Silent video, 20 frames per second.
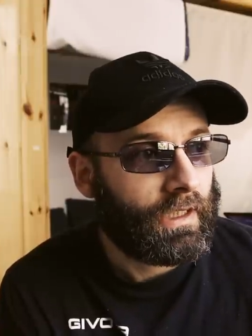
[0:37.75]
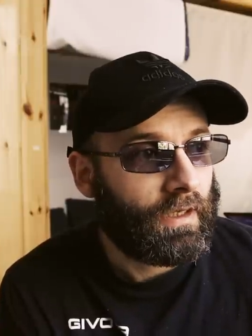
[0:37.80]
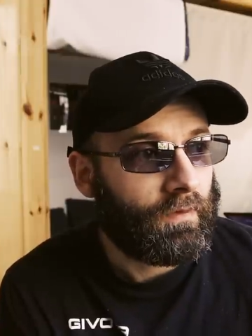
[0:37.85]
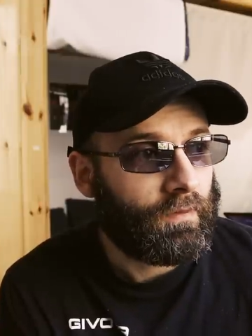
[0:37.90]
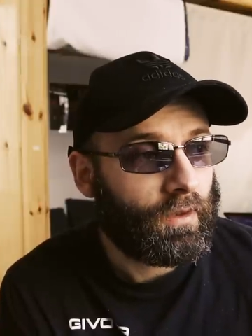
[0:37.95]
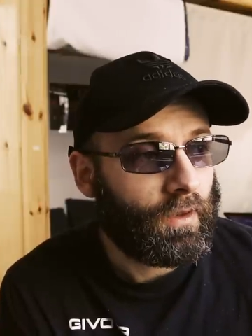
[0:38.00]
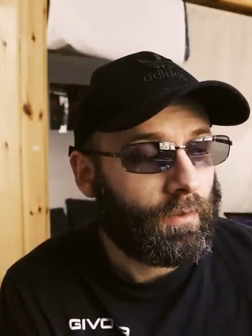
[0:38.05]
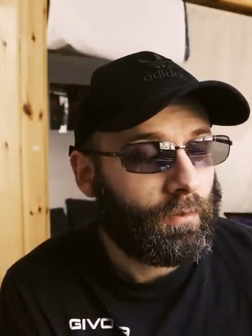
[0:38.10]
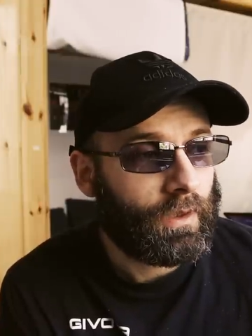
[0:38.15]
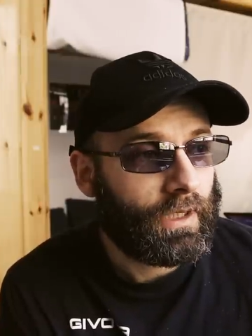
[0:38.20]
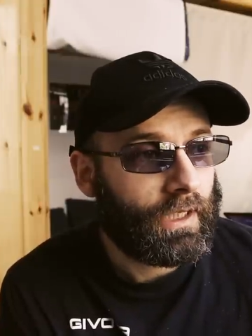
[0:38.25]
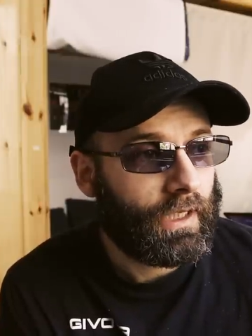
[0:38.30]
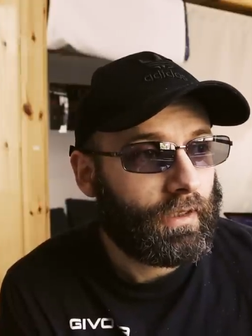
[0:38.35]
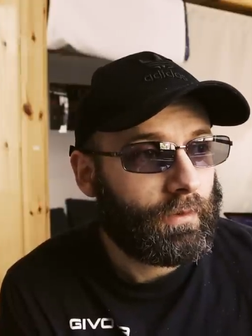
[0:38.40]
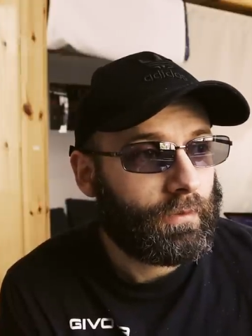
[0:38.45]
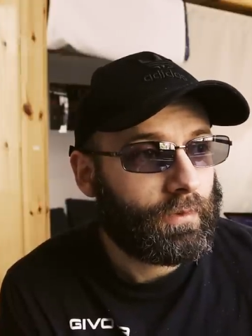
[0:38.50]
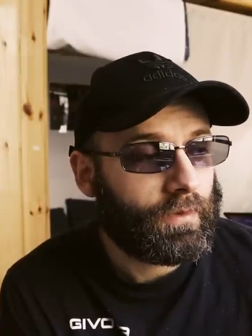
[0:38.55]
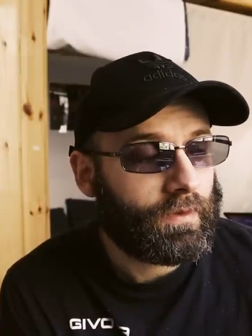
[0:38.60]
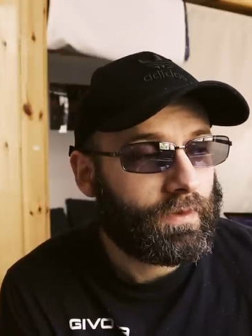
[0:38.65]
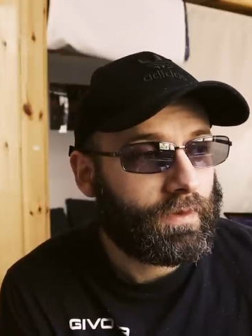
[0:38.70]
I've not been
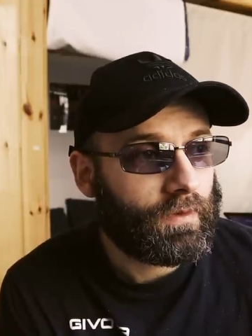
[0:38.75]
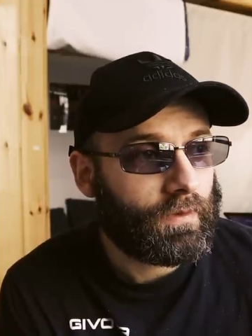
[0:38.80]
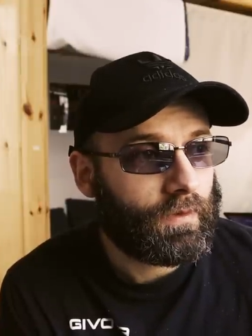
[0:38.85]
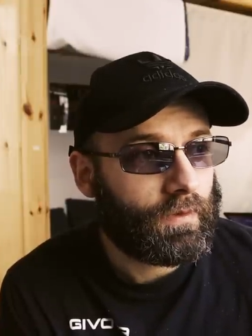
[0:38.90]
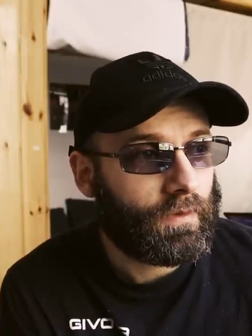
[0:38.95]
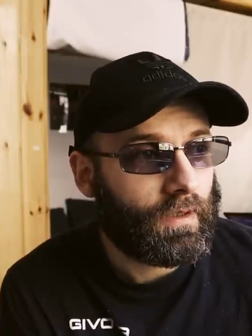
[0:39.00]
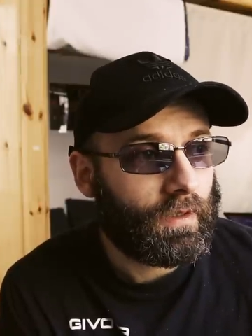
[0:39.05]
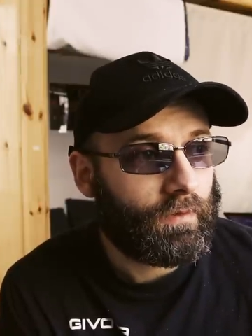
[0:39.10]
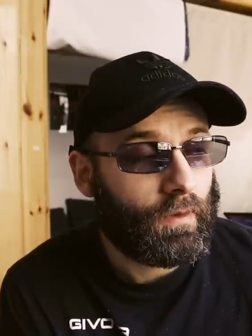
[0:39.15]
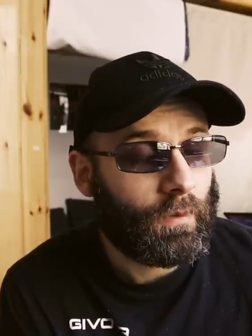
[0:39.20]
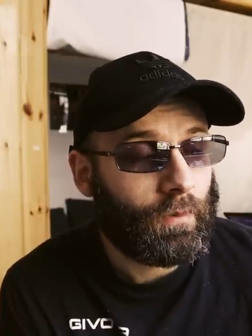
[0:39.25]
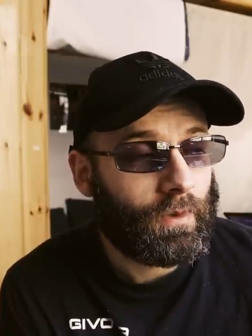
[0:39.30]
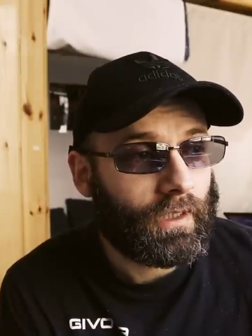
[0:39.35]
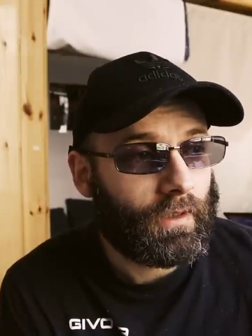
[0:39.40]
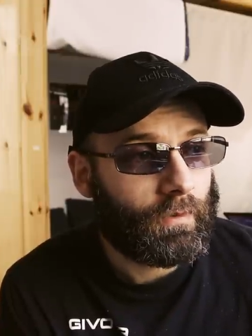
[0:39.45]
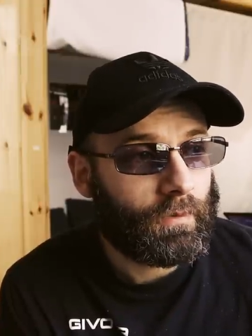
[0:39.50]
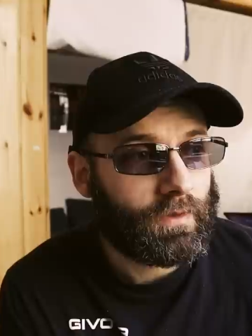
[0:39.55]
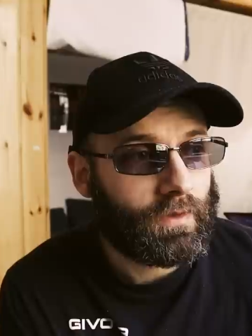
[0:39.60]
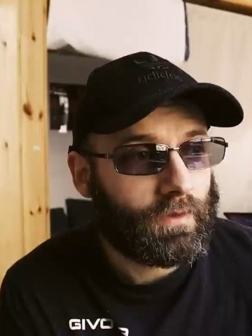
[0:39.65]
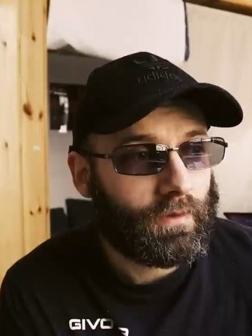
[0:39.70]
able
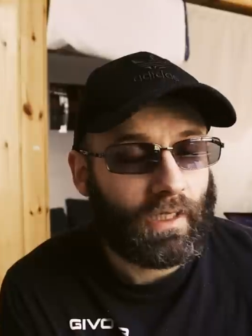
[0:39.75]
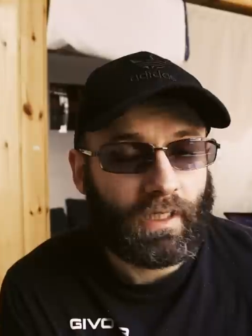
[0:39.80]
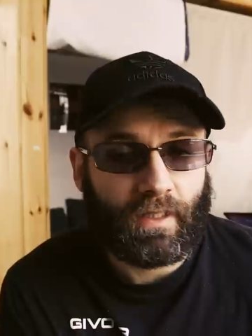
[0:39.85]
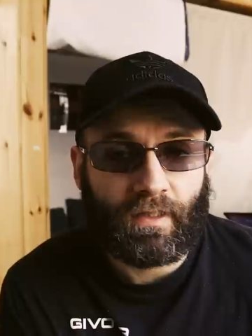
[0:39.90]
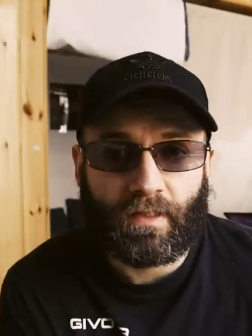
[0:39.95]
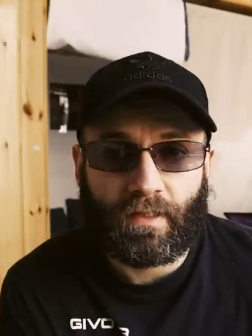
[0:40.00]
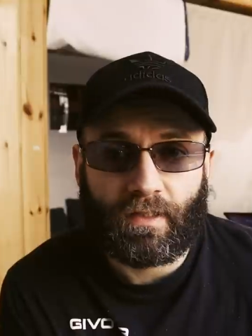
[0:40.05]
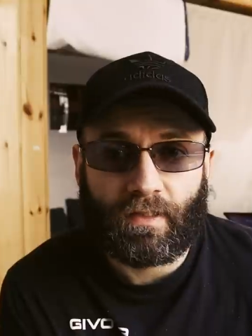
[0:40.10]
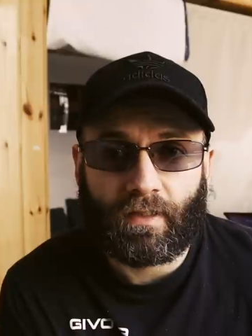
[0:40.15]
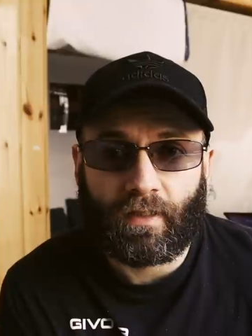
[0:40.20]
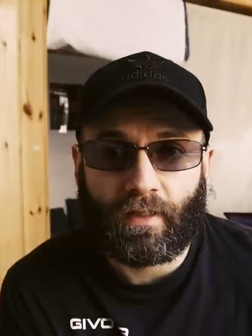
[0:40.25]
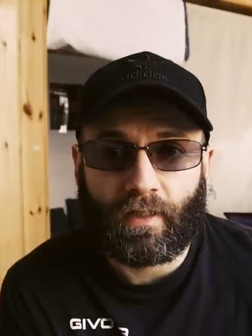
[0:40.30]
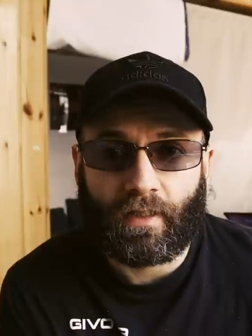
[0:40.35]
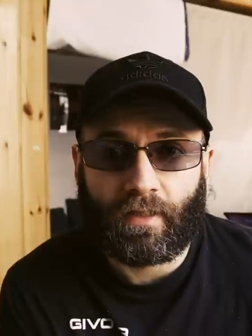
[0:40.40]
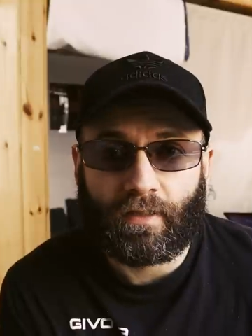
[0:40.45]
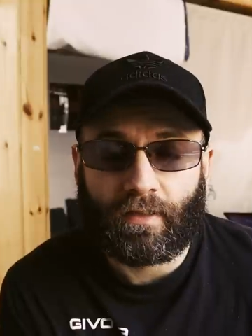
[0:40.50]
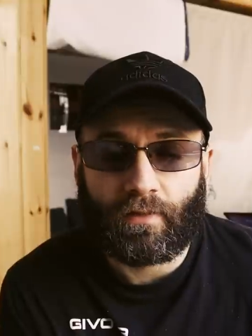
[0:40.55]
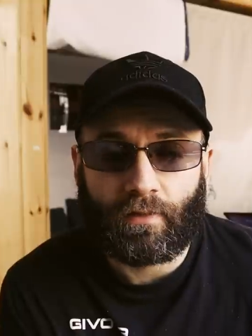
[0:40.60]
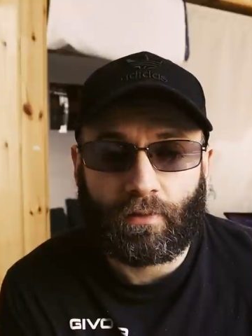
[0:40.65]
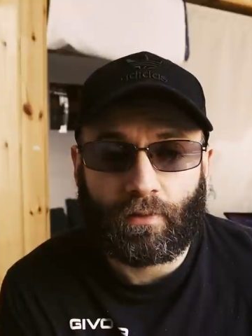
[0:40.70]
to
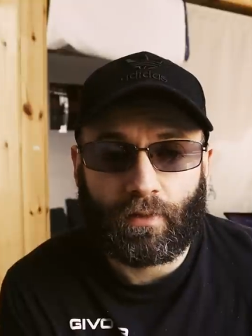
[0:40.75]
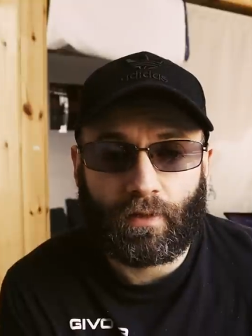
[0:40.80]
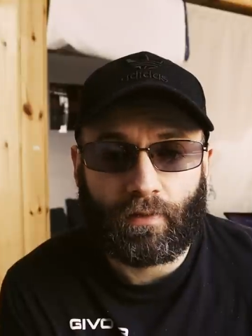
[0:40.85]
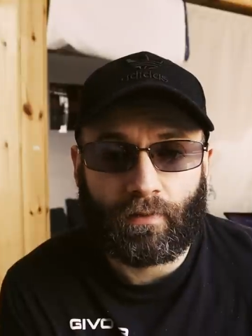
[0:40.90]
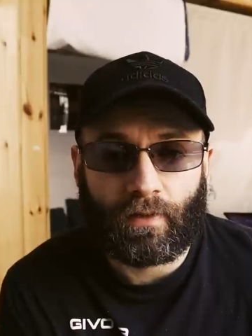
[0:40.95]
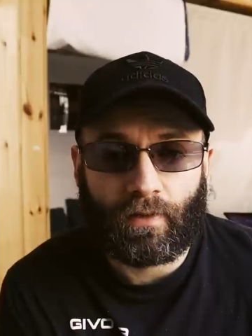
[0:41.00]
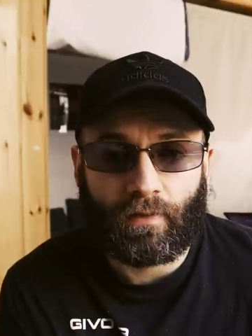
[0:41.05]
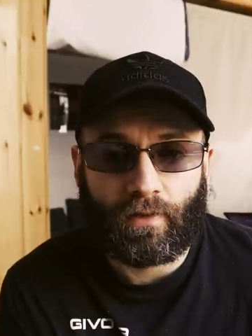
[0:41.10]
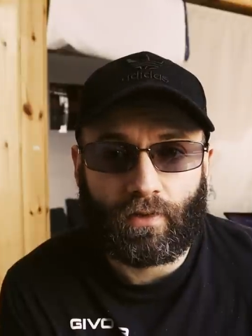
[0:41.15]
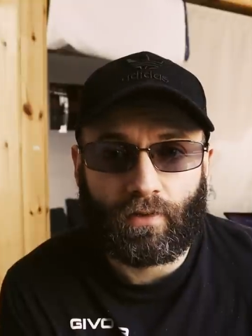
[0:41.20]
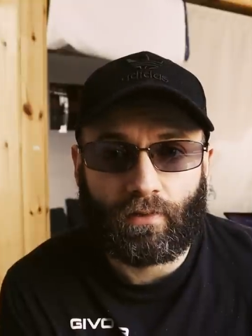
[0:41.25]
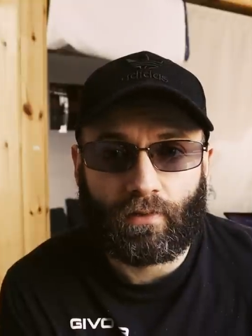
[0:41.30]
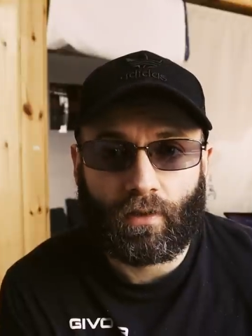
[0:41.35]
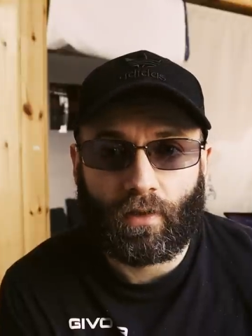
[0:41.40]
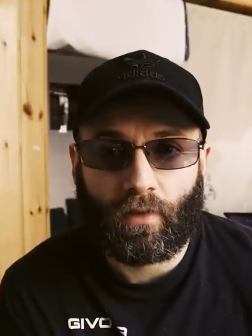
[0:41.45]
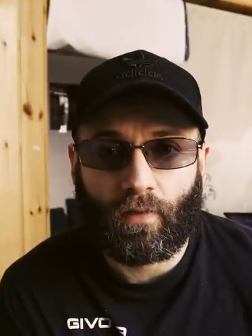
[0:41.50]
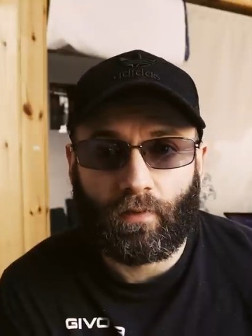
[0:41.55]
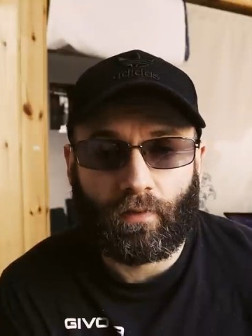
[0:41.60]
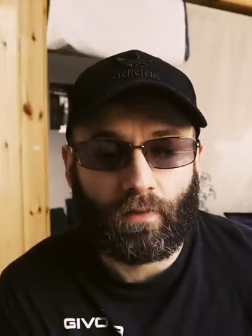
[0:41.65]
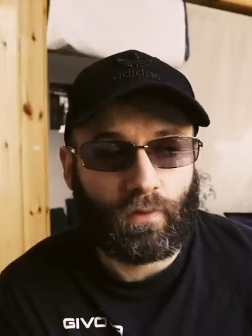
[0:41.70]
exercise or even
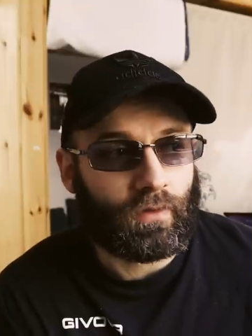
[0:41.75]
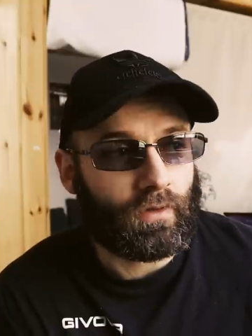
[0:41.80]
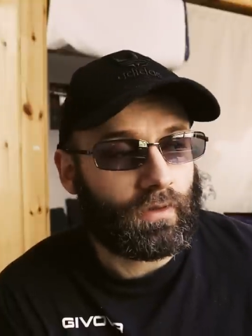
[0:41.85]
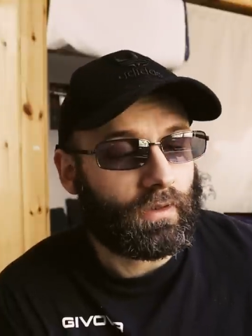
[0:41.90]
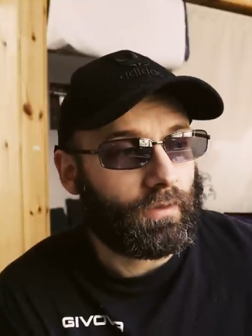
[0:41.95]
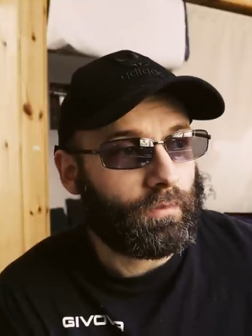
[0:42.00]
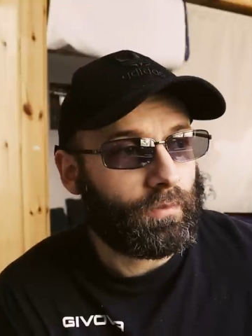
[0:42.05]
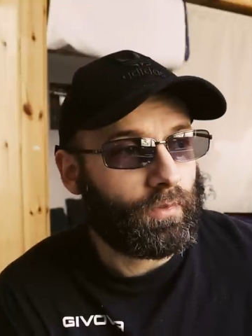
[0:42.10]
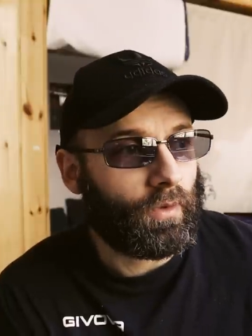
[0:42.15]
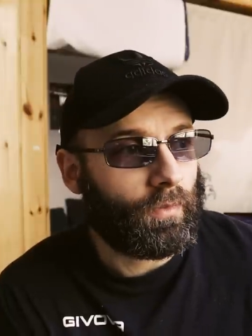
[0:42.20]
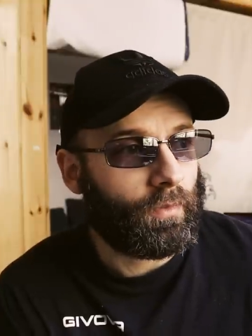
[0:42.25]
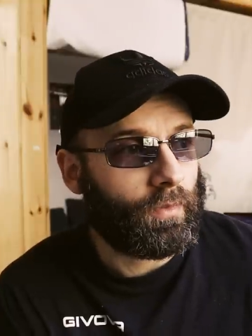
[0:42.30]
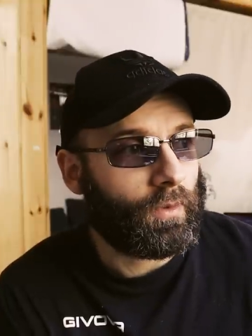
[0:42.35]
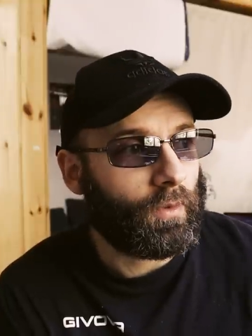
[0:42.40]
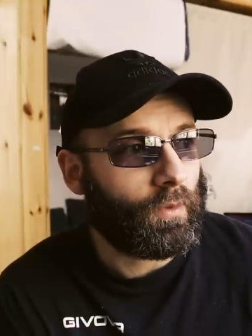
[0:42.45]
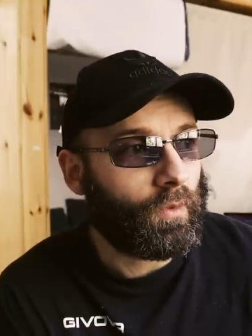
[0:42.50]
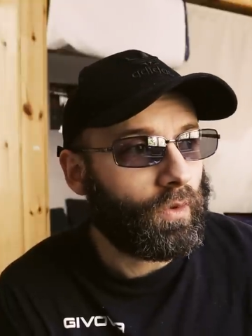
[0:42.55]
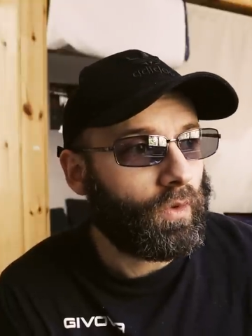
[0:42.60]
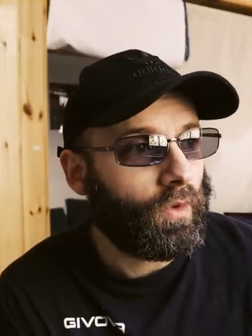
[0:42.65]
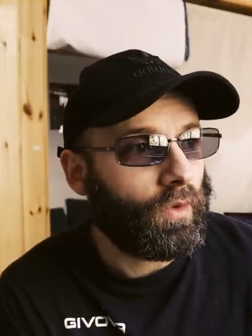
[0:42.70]
go for a proper
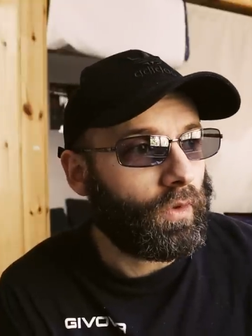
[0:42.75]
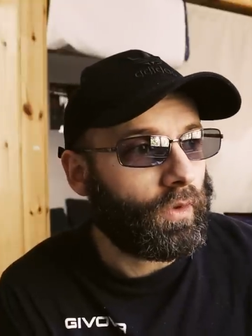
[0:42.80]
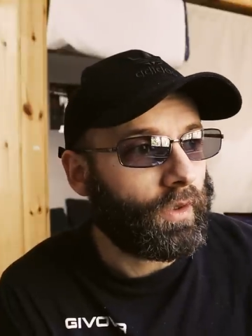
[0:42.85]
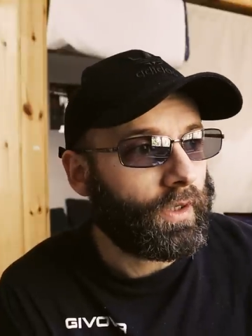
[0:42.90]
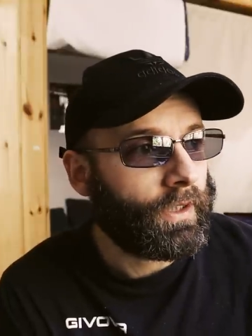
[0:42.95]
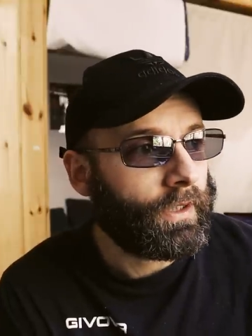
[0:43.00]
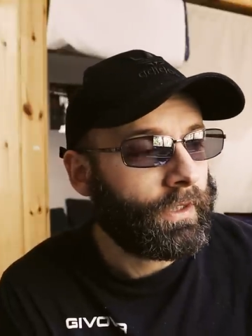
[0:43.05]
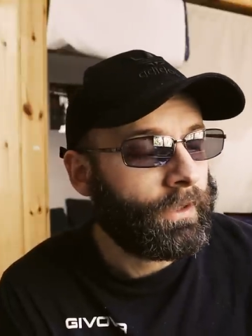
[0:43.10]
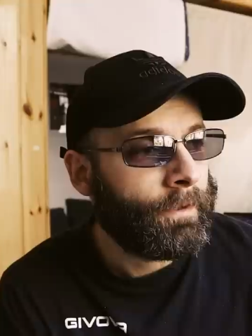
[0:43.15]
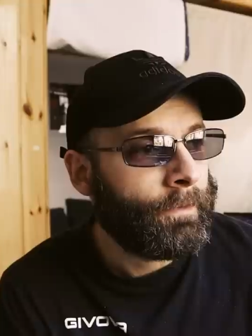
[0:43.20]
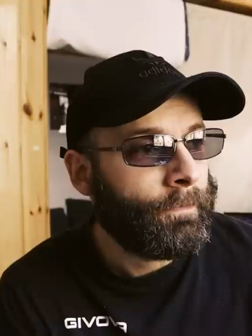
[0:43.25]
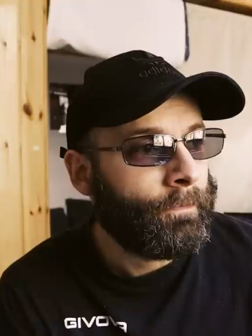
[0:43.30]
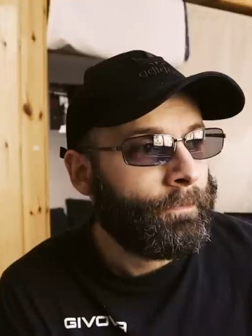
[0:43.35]
walk.